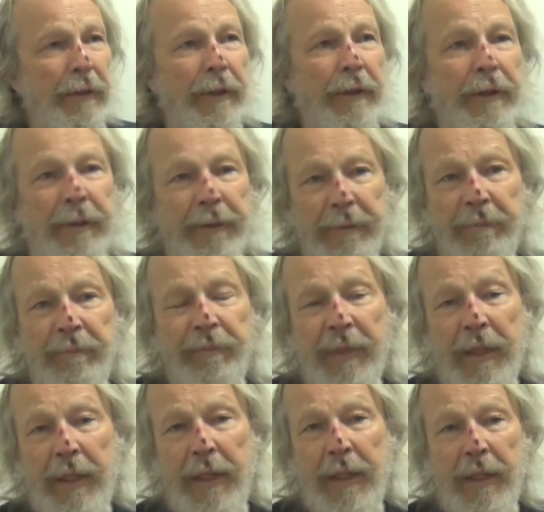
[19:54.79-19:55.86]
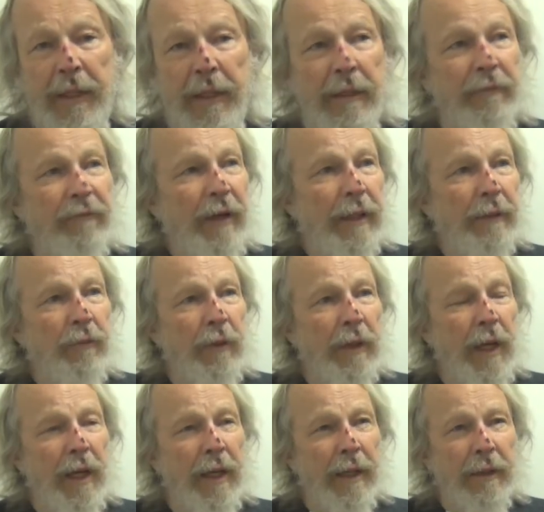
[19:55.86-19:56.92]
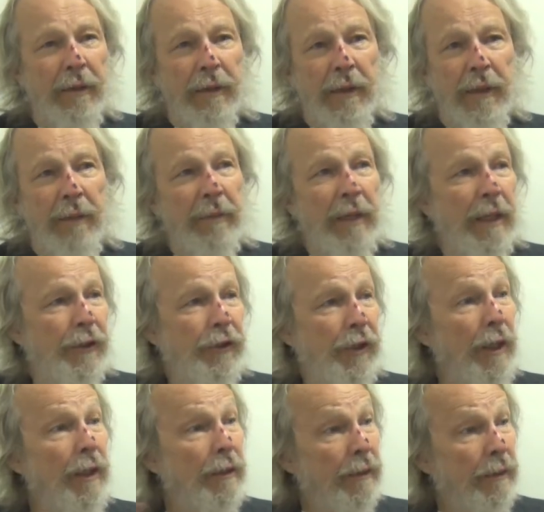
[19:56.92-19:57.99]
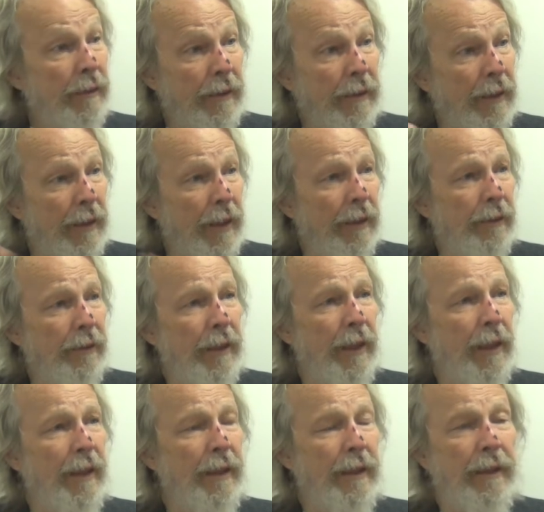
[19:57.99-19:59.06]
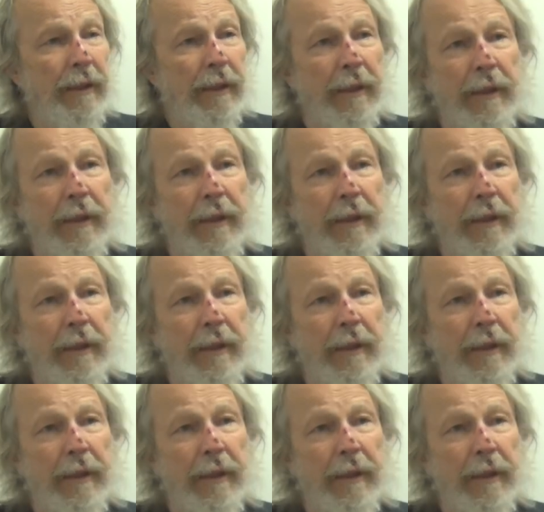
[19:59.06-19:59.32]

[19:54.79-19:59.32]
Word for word: Um, and, and, in fact, when I coming out of Shelton the other day,